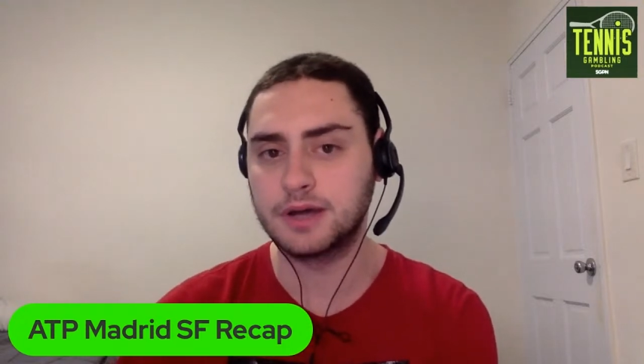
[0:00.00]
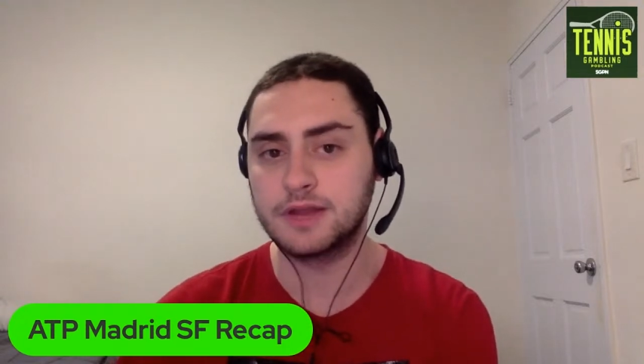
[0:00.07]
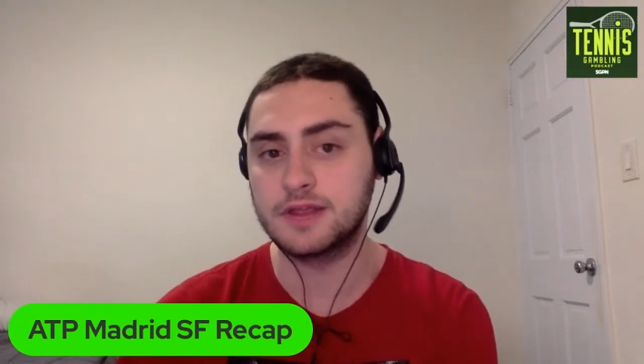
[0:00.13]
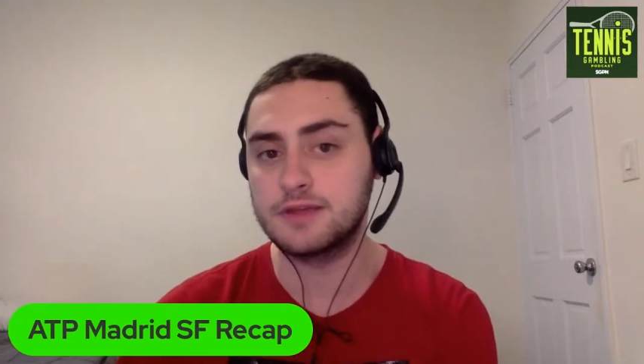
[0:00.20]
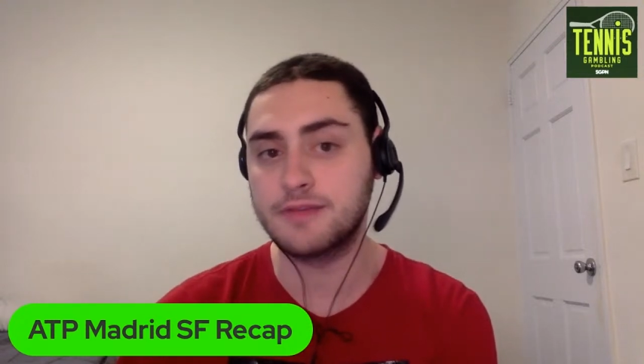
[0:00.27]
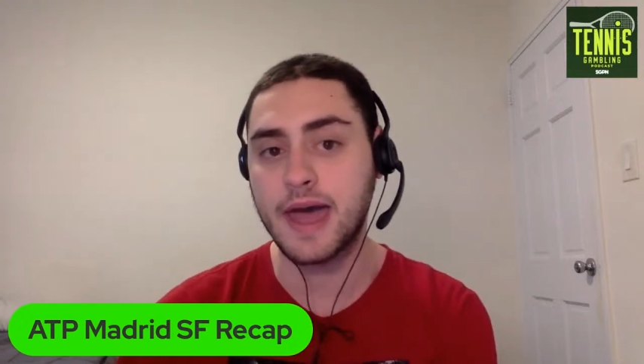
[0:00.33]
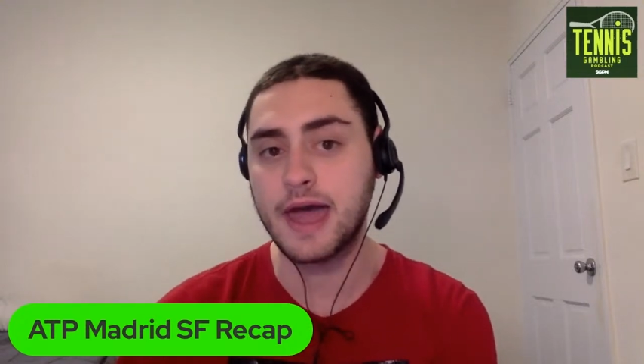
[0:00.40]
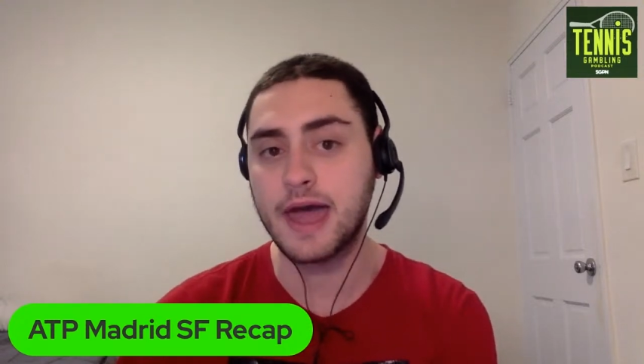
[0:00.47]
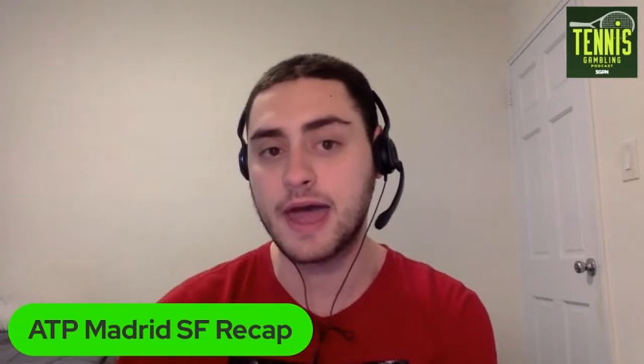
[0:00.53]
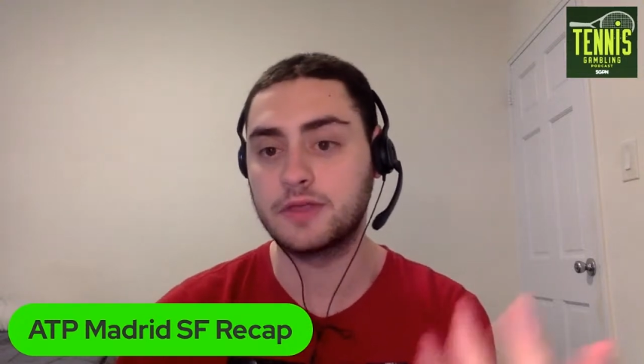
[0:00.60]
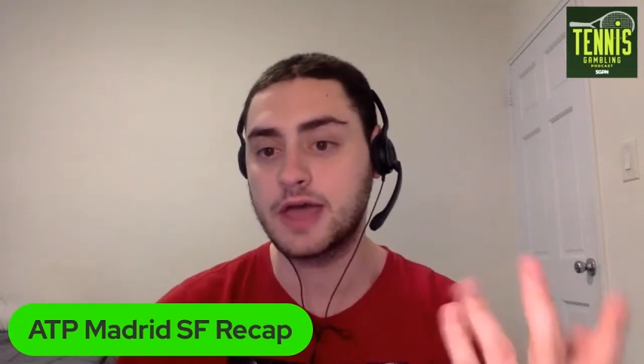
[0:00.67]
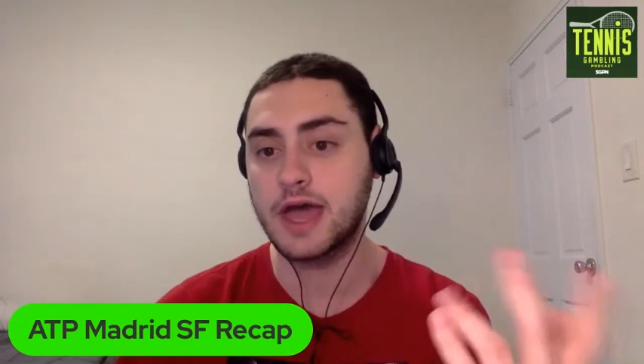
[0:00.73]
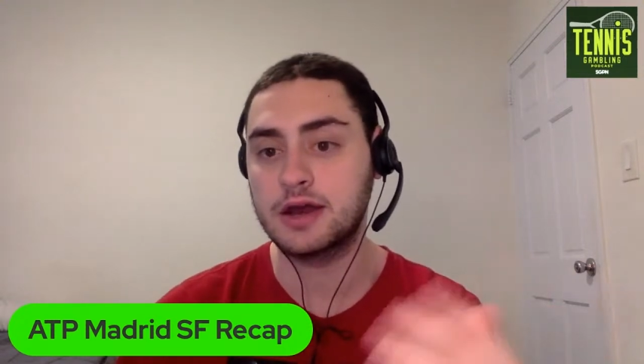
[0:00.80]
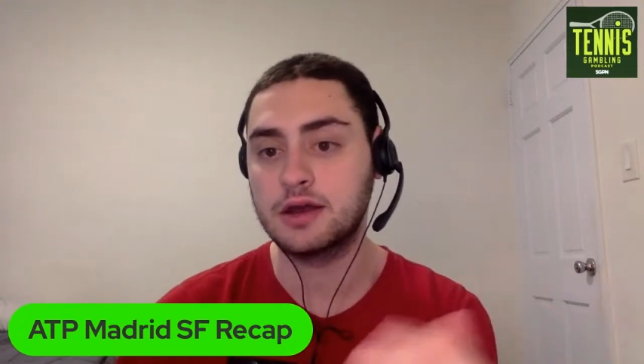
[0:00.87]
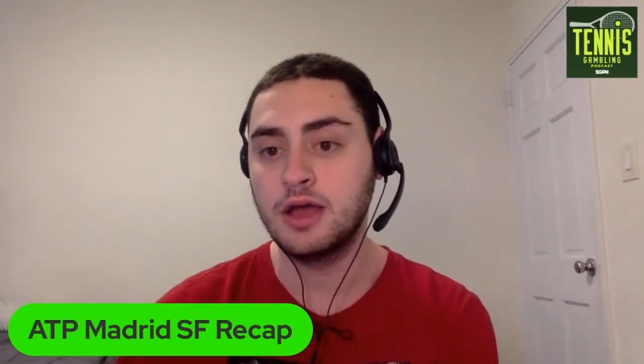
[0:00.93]
but it didn't matter
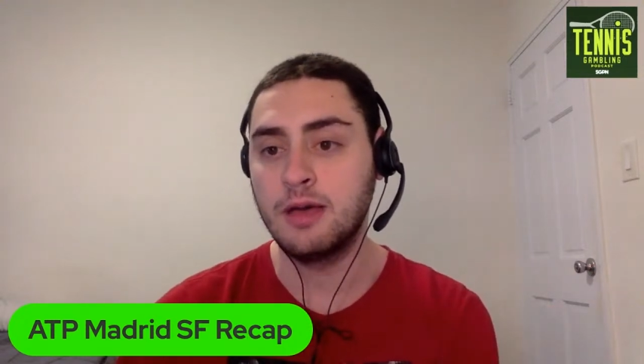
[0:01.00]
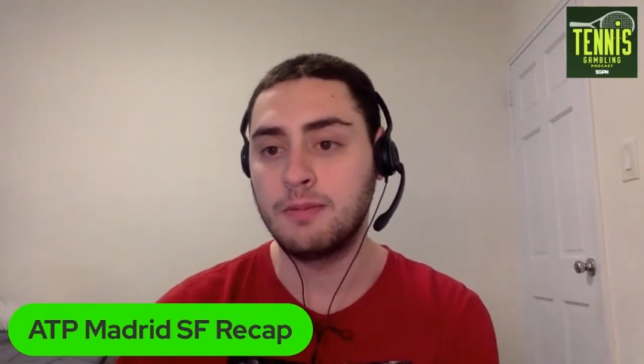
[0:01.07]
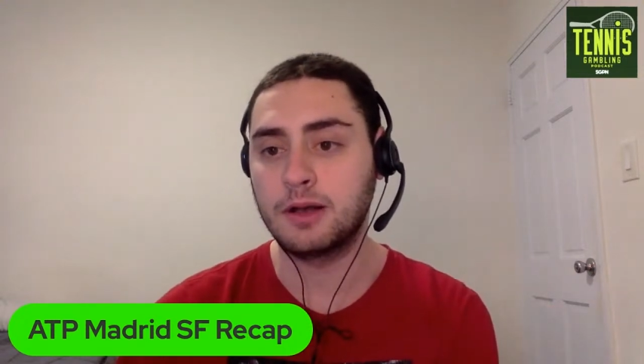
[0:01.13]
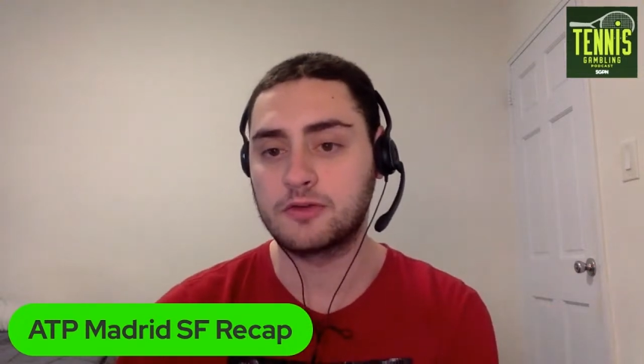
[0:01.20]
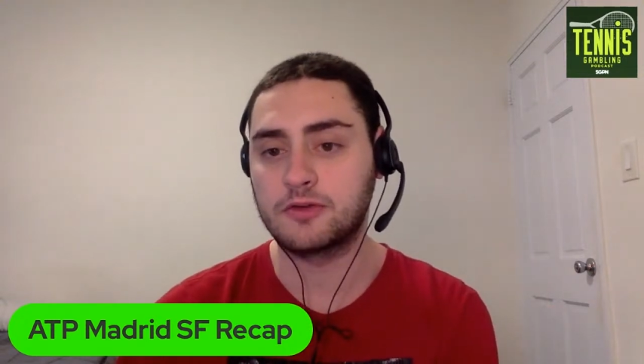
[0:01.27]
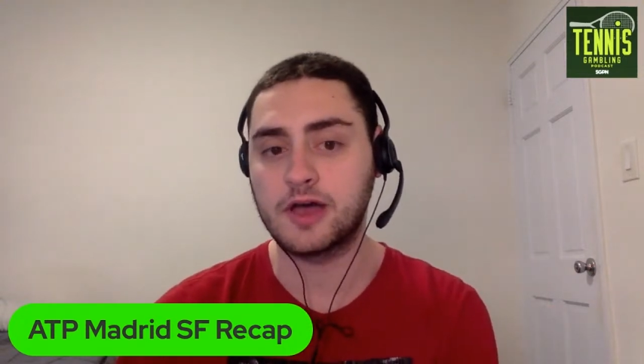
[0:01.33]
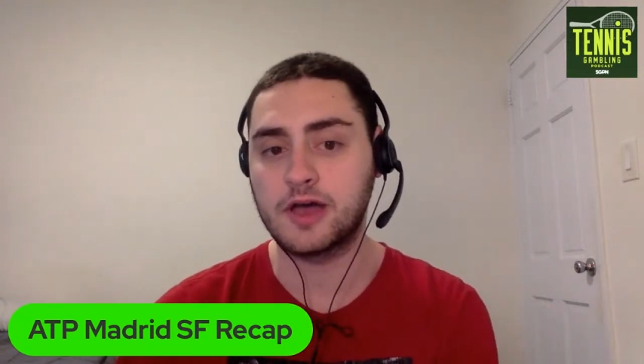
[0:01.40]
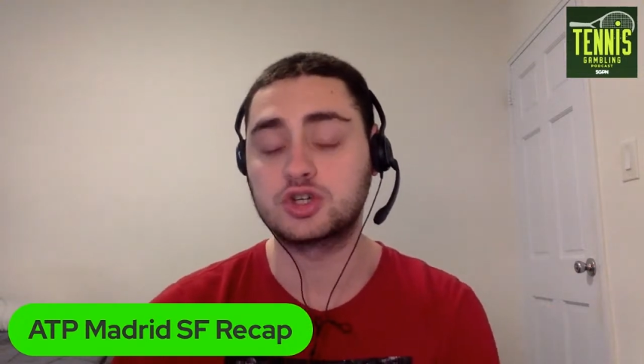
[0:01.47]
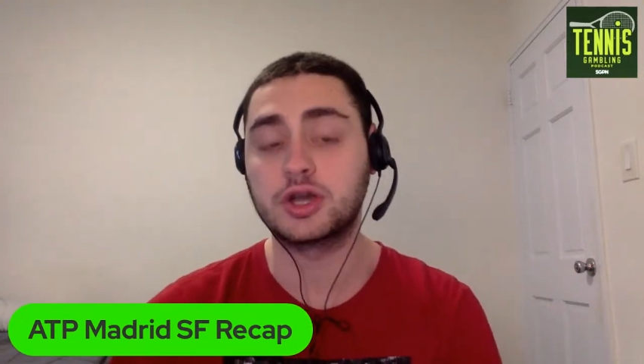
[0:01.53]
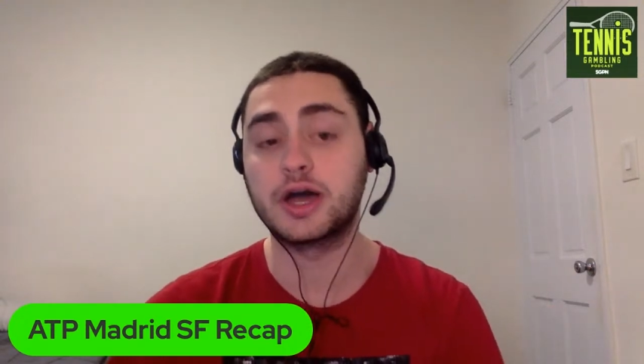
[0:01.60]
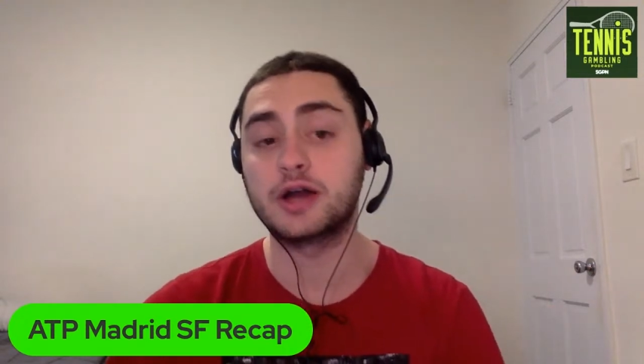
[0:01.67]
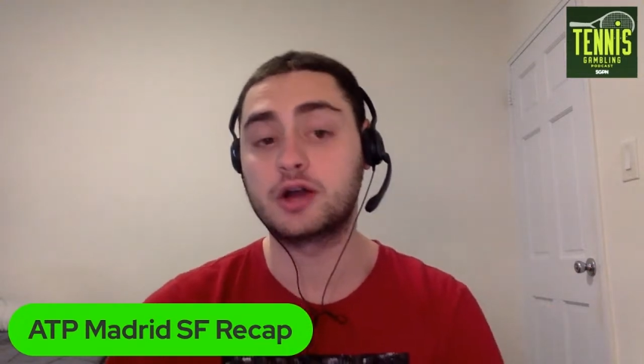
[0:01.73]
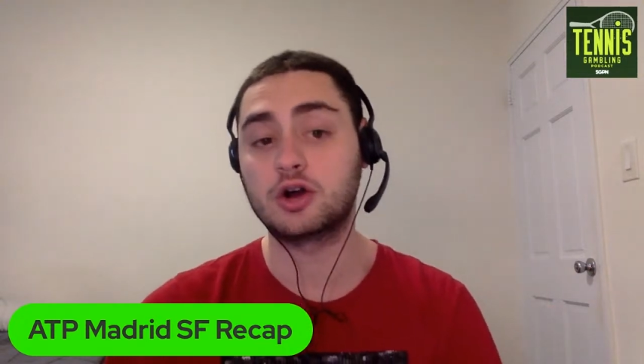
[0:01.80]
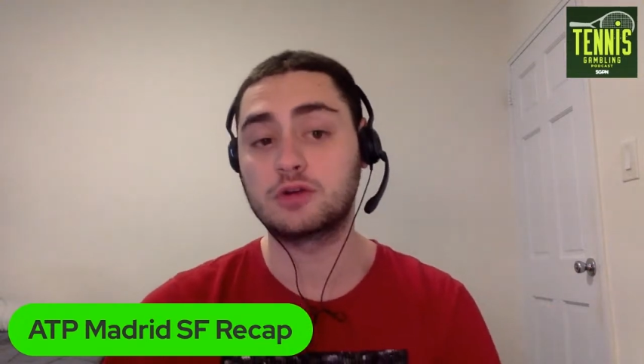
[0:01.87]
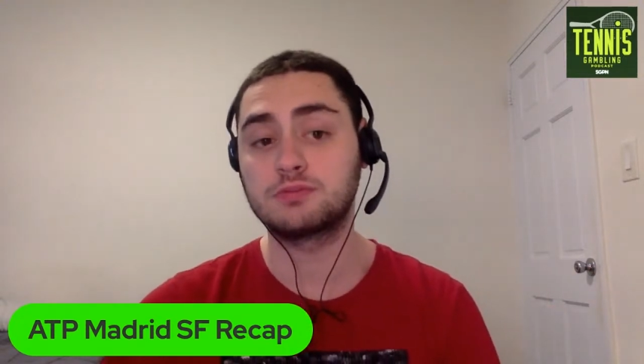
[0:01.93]
in the end because Leheshka
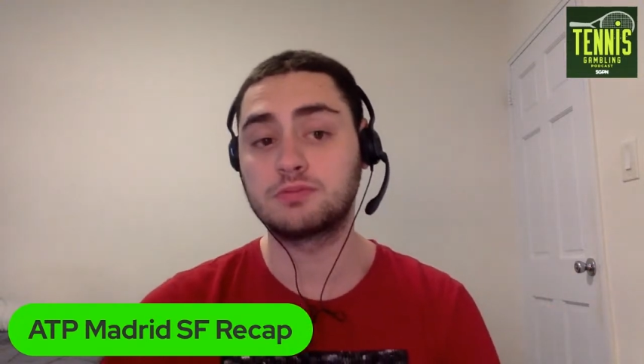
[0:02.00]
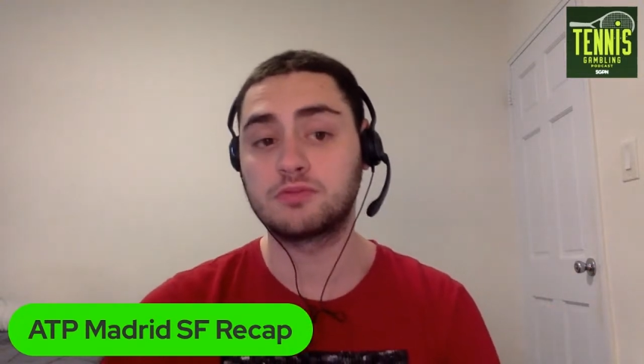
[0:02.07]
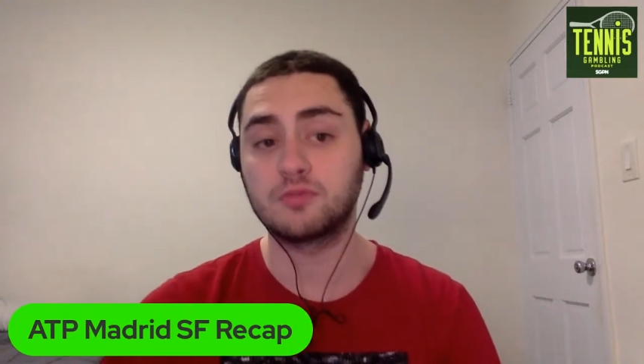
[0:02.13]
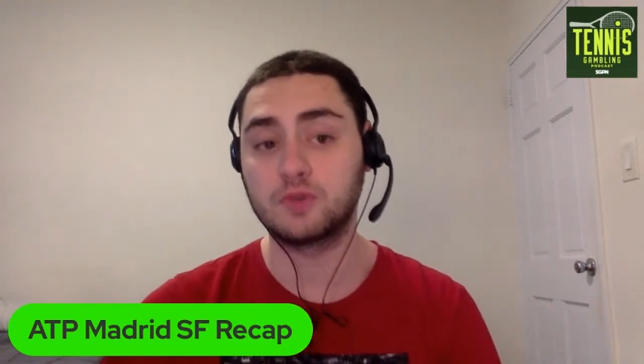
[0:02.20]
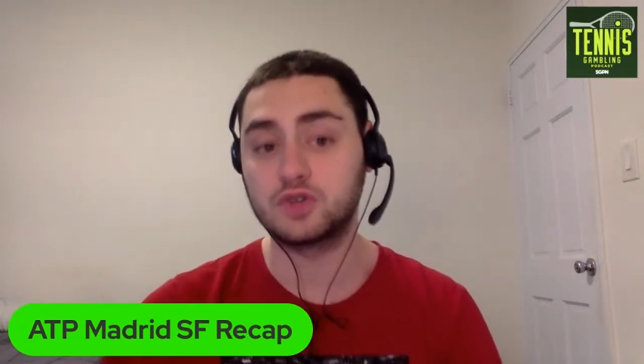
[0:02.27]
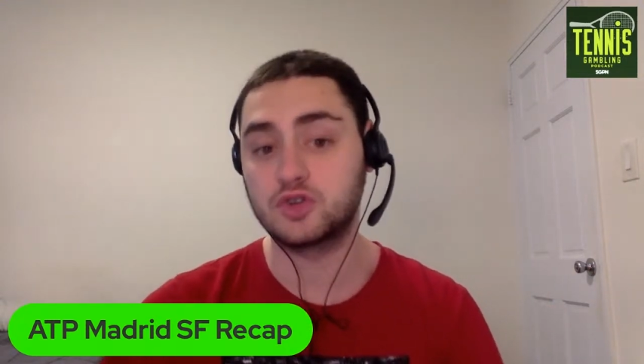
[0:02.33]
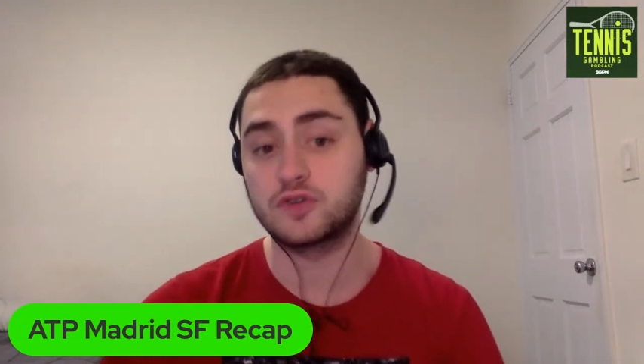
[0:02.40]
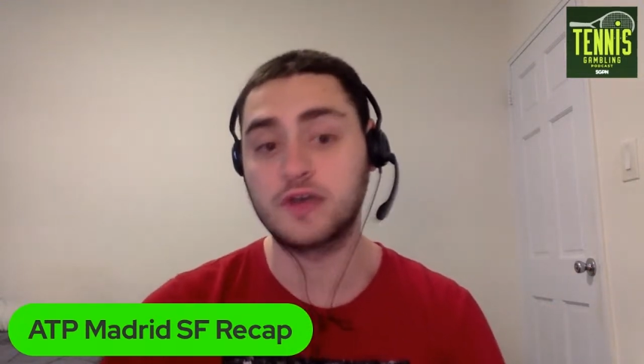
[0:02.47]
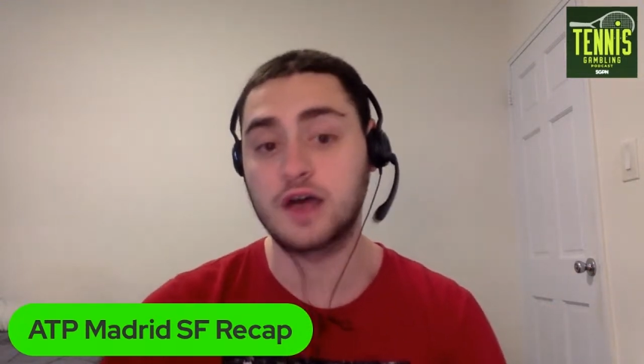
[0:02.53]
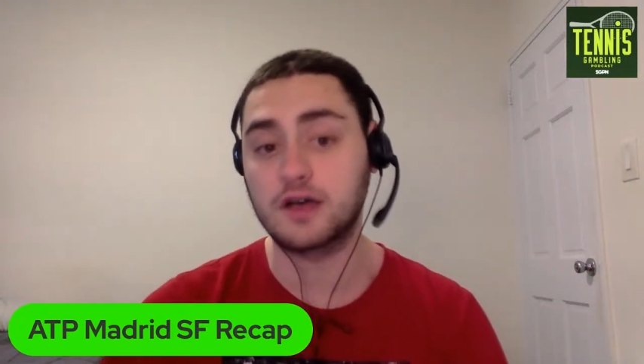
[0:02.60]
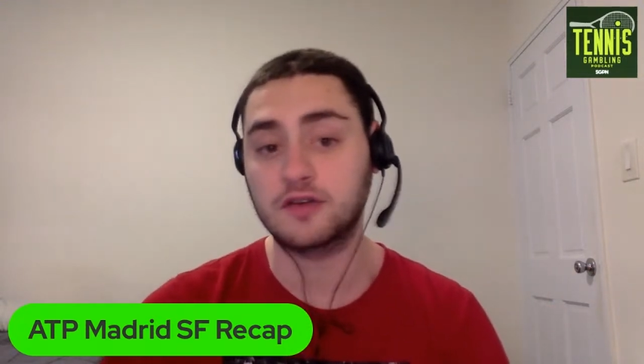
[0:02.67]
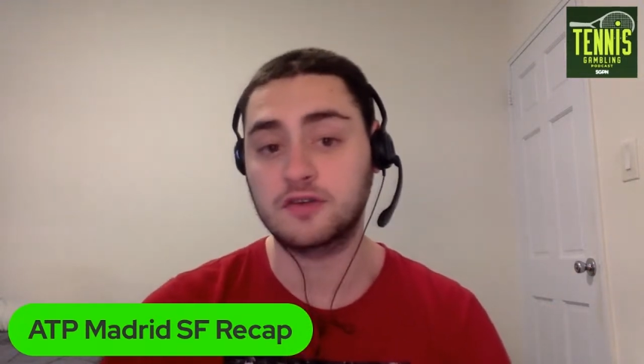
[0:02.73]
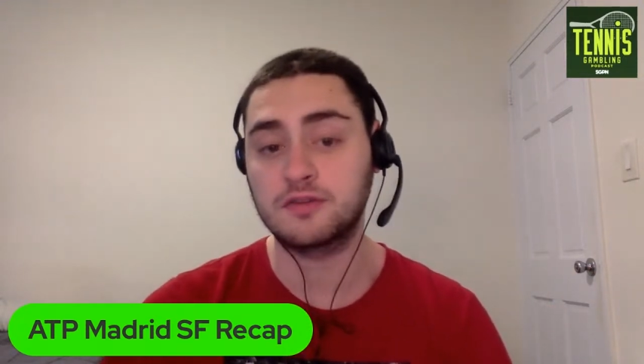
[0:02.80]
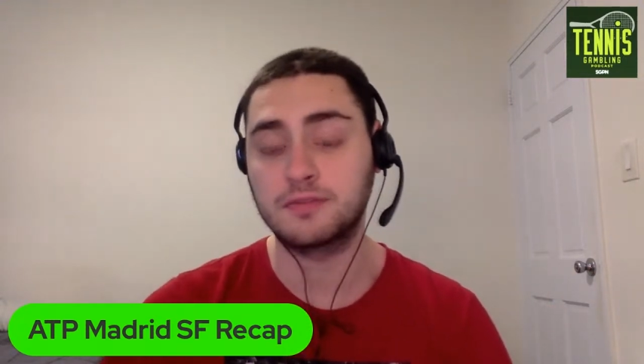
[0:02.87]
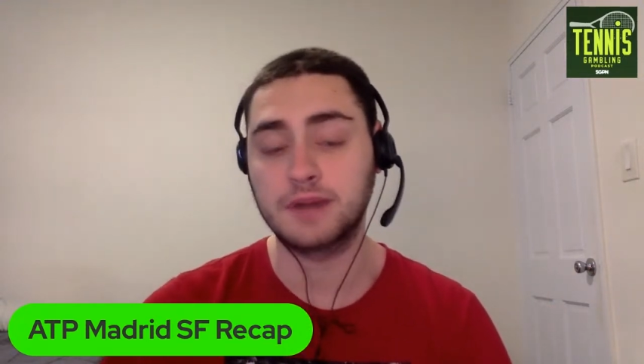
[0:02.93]
got hurt, which
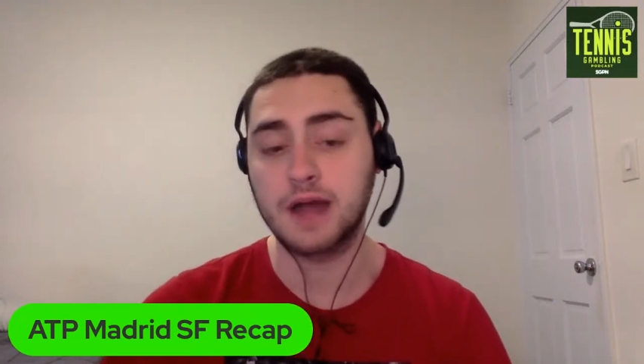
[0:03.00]
sucks.